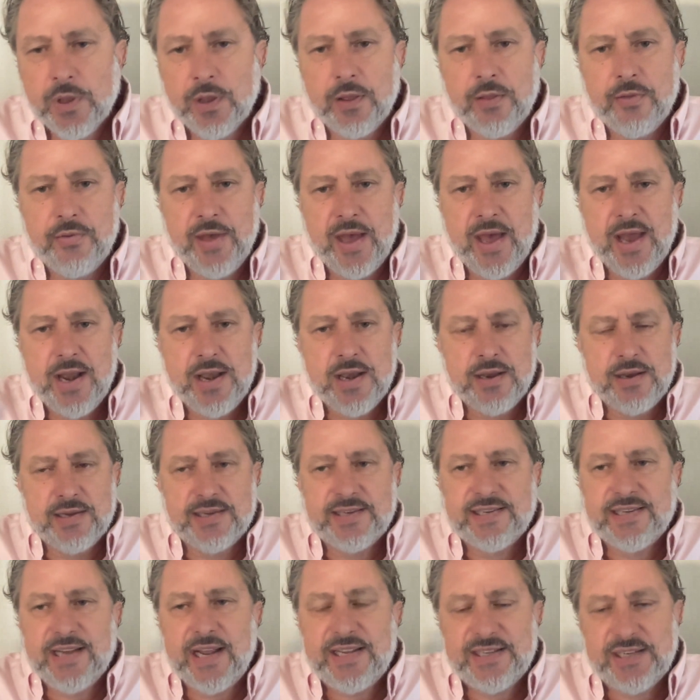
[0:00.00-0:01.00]
That
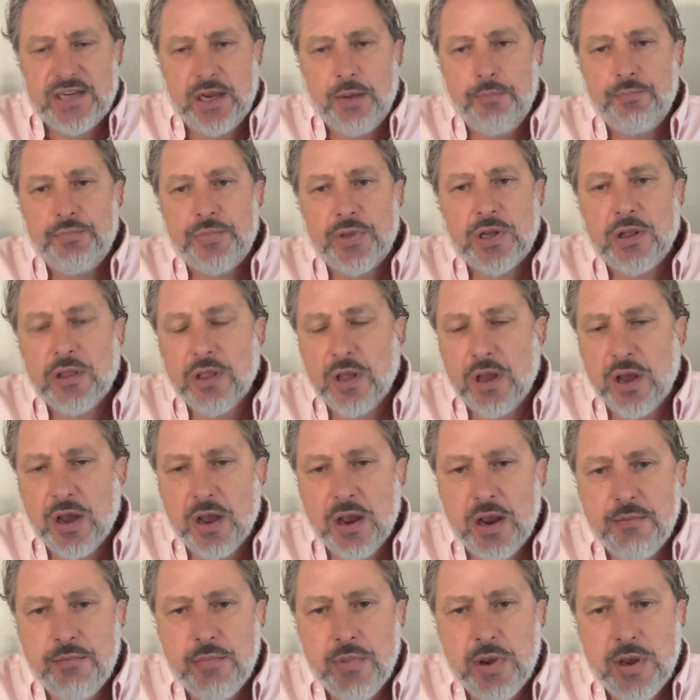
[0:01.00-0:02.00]
sets up the
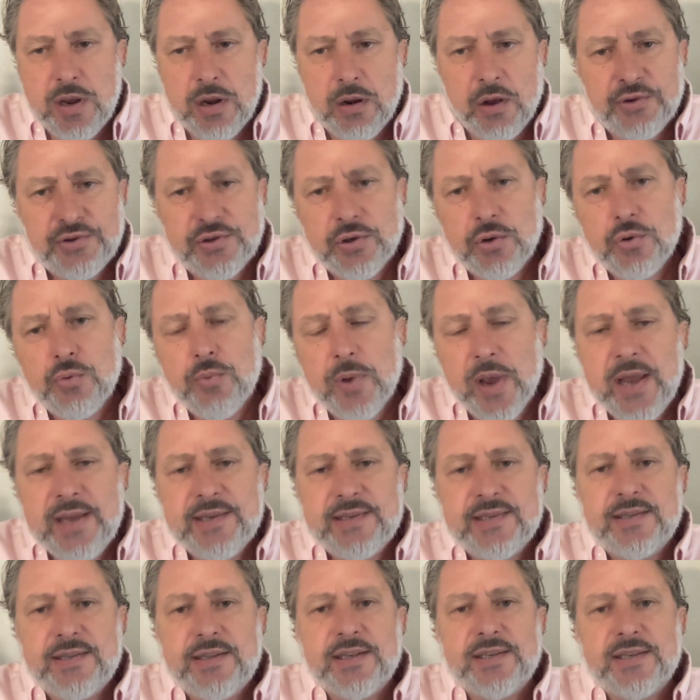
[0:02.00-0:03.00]
climb and also
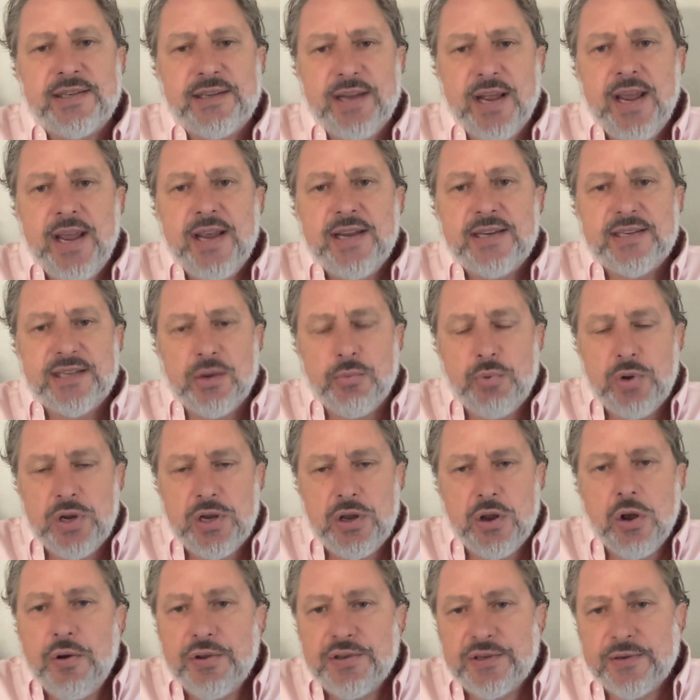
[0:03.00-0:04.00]
raises the stakes that we
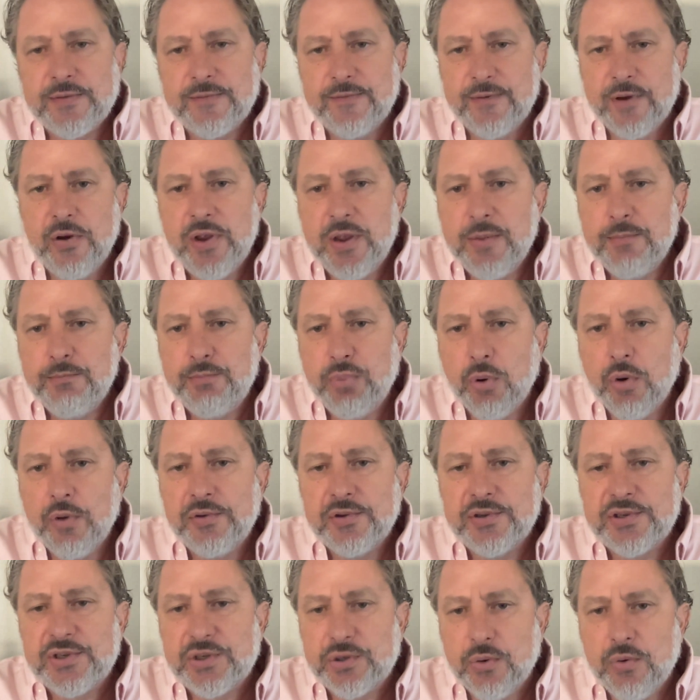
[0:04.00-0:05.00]
know it's a very
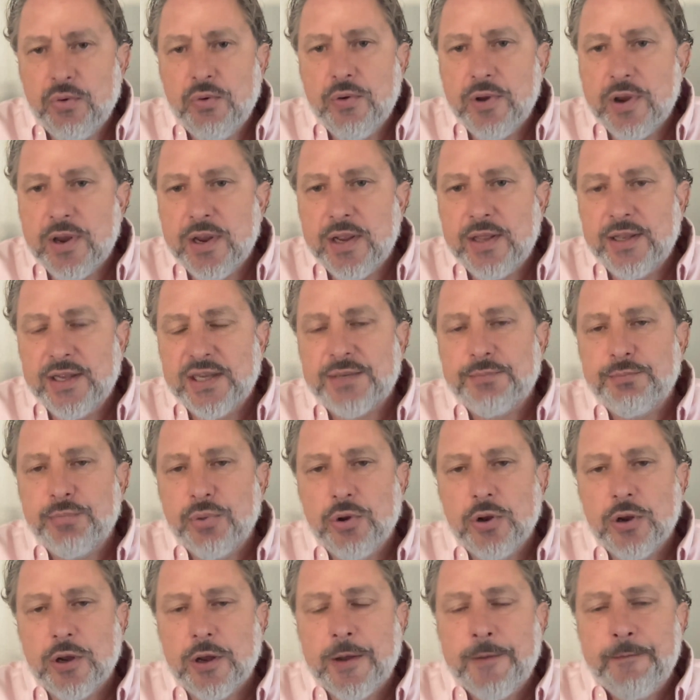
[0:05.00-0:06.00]
important story in this
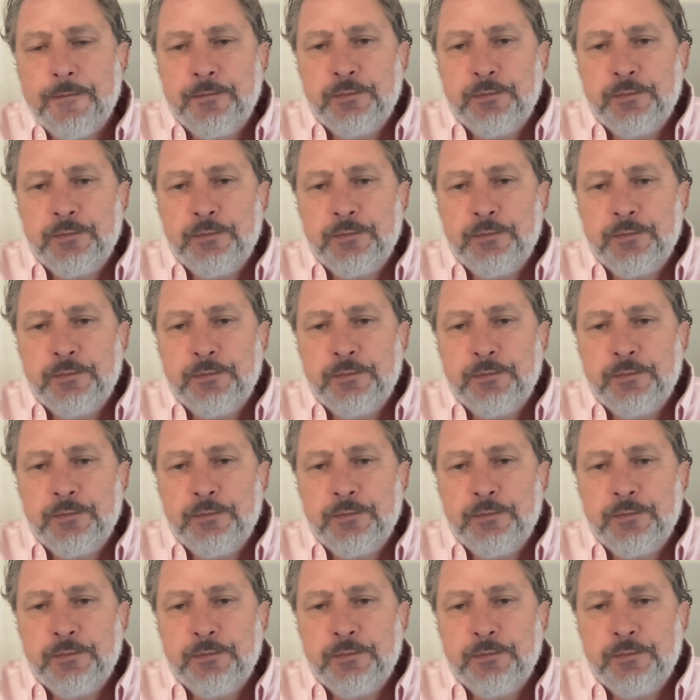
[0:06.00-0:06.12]
book.